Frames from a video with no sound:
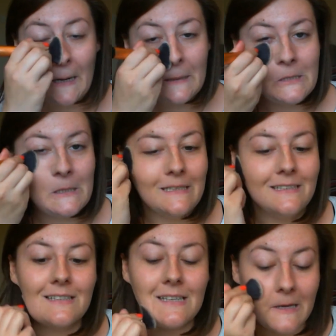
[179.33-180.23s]
actually
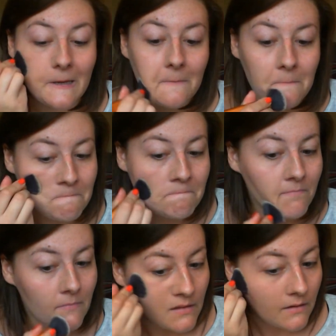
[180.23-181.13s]
see.
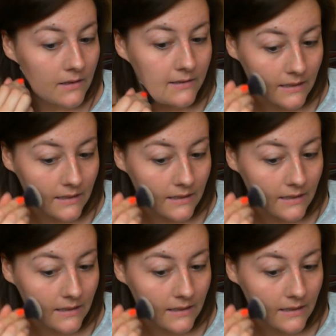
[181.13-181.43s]
It's